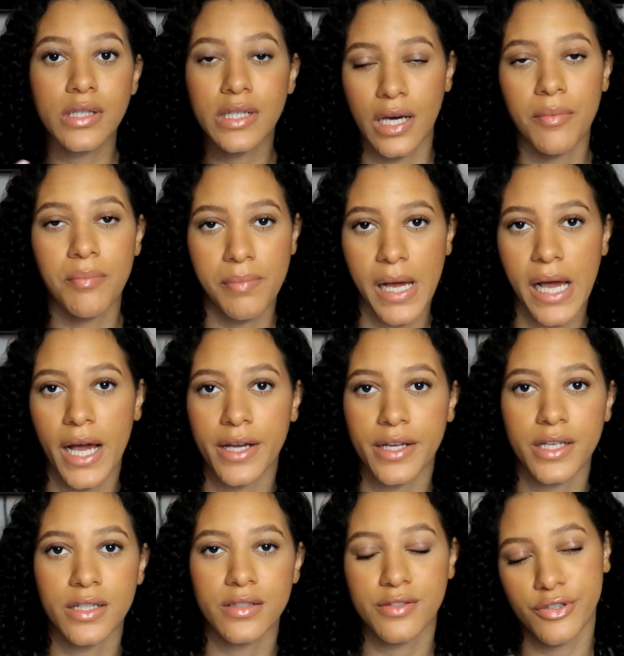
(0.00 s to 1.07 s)
come
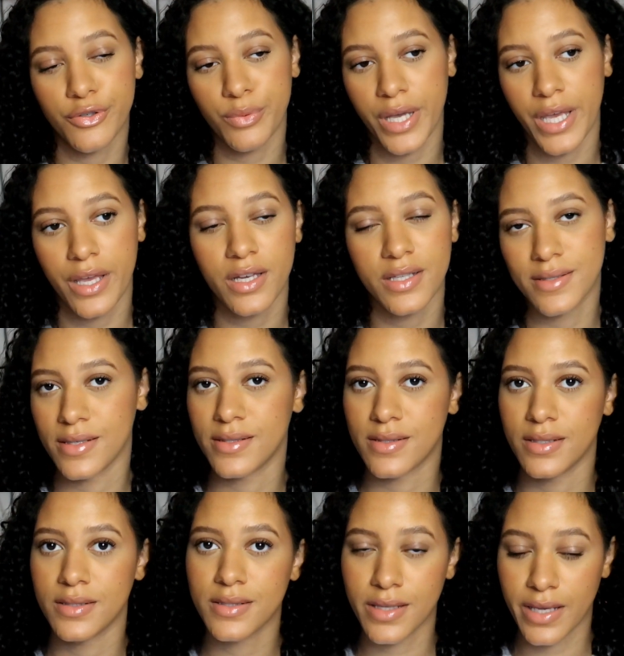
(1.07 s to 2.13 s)
back to a
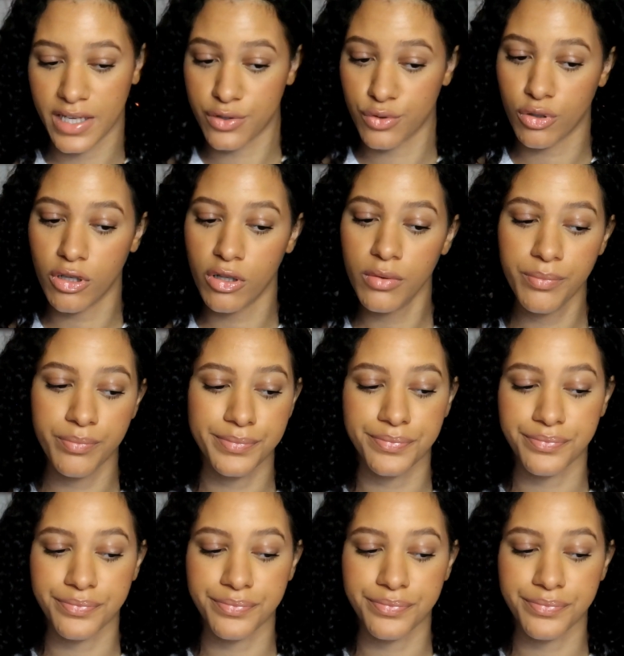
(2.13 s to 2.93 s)
consistent schedule.